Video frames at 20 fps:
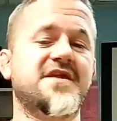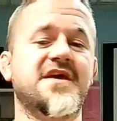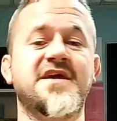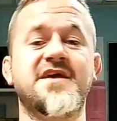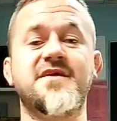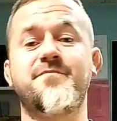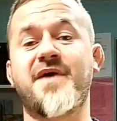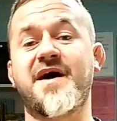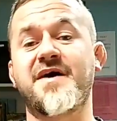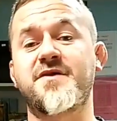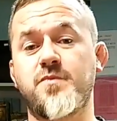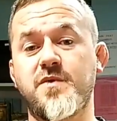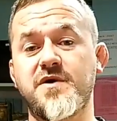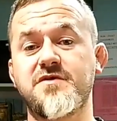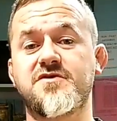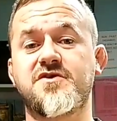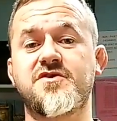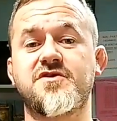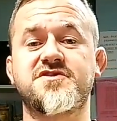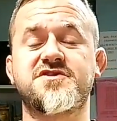the heat pad
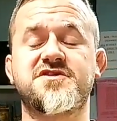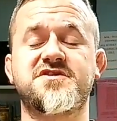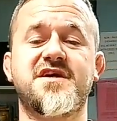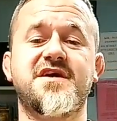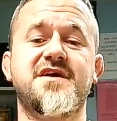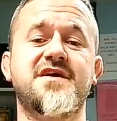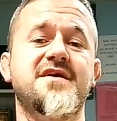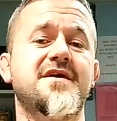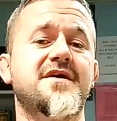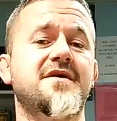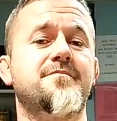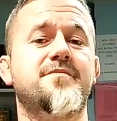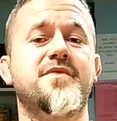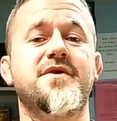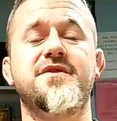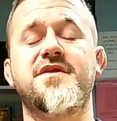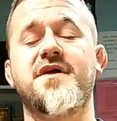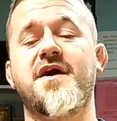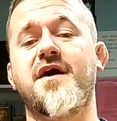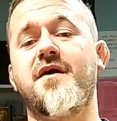will cut it,
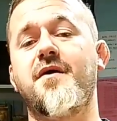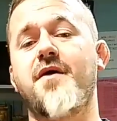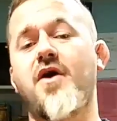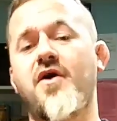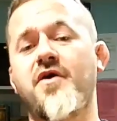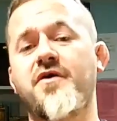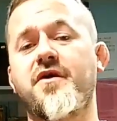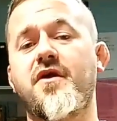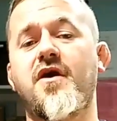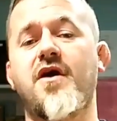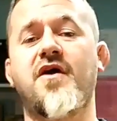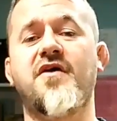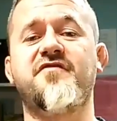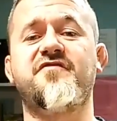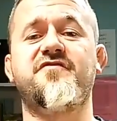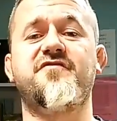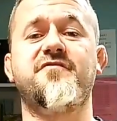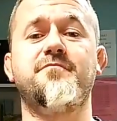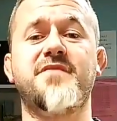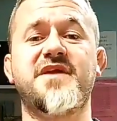but their
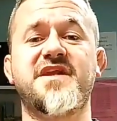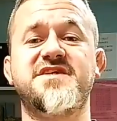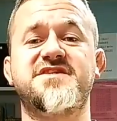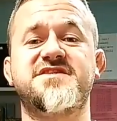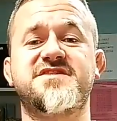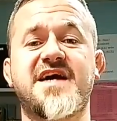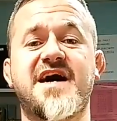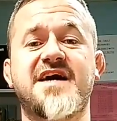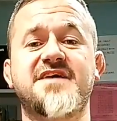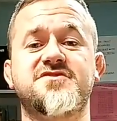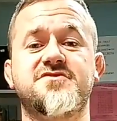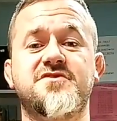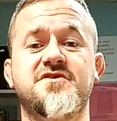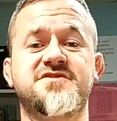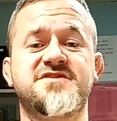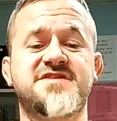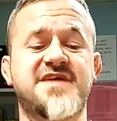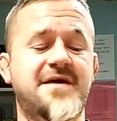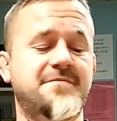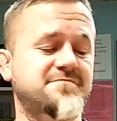on-off mini stats
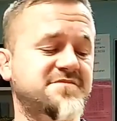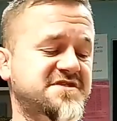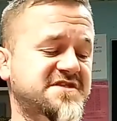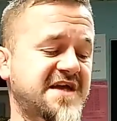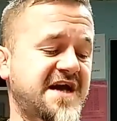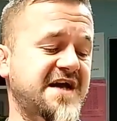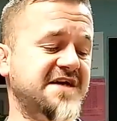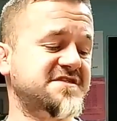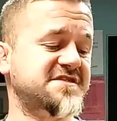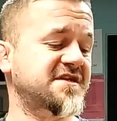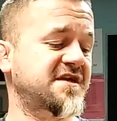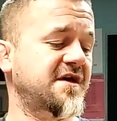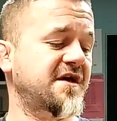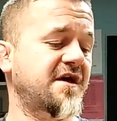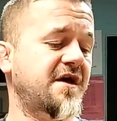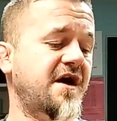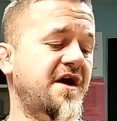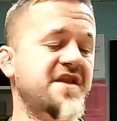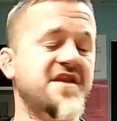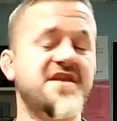or temp stats
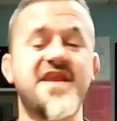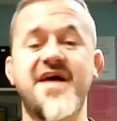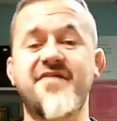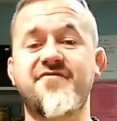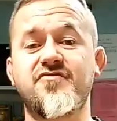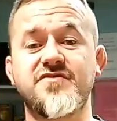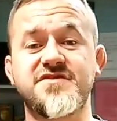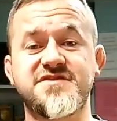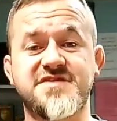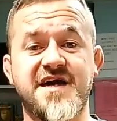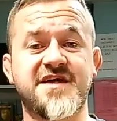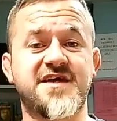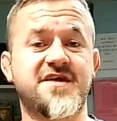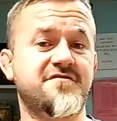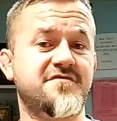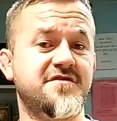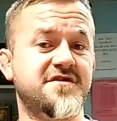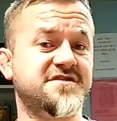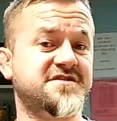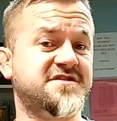are never as
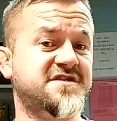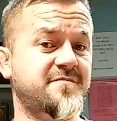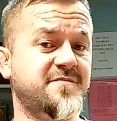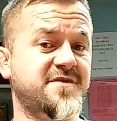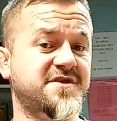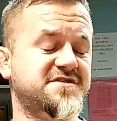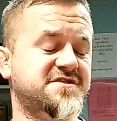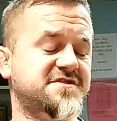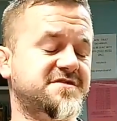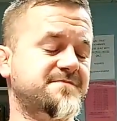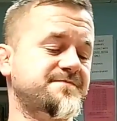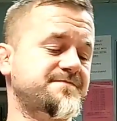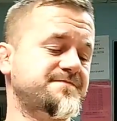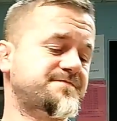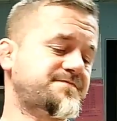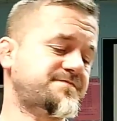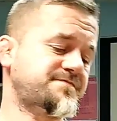accurate as dimmers.